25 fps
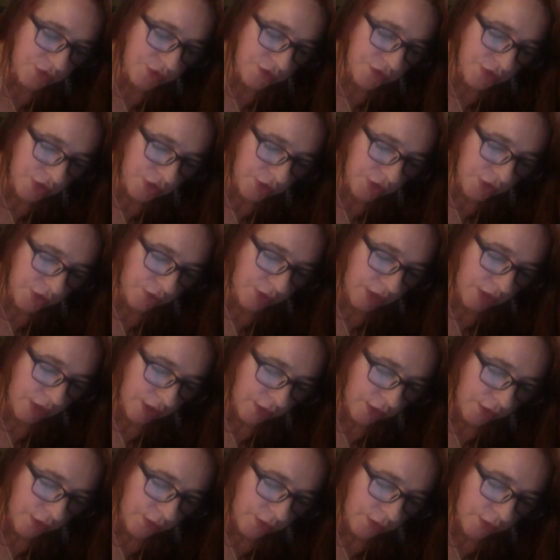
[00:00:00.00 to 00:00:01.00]
to
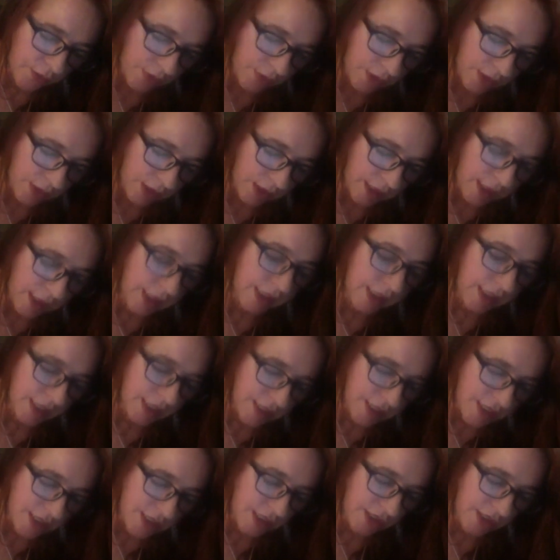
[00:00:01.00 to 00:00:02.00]
grow,
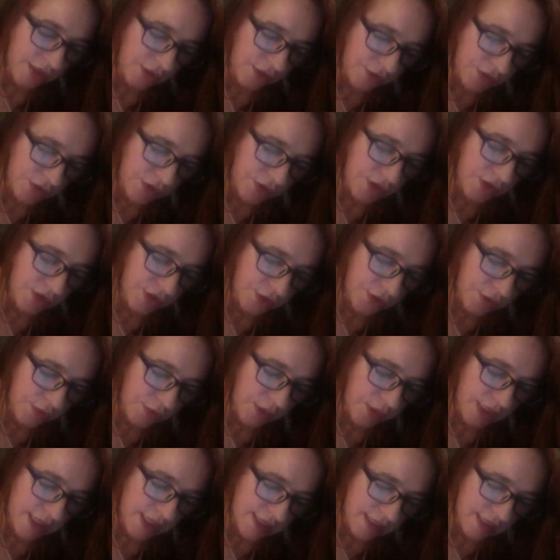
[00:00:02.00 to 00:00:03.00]
continue to do
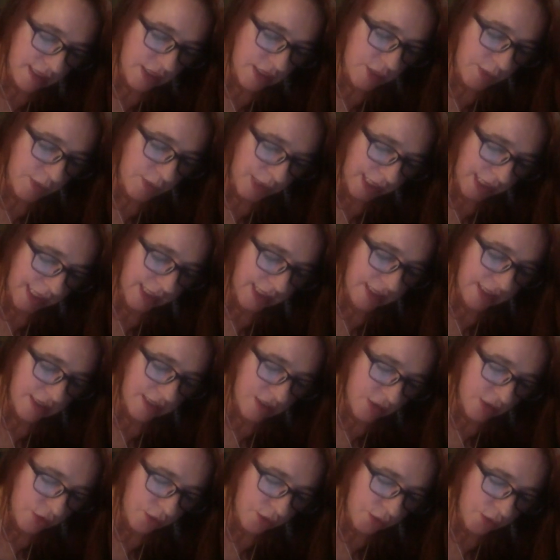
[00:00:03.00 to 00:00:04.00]
what such plants
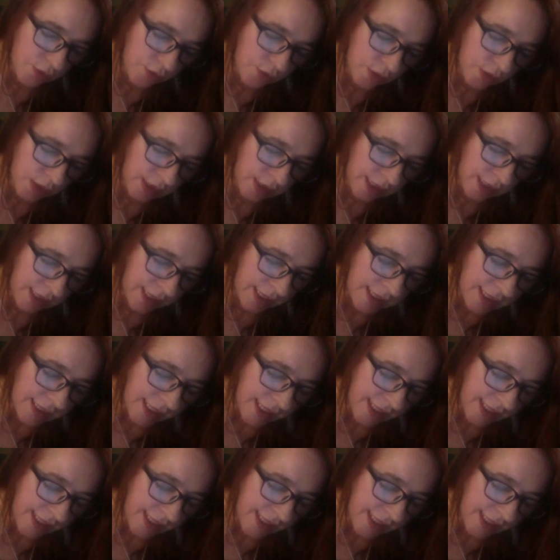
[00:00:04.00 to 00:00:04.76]
do, like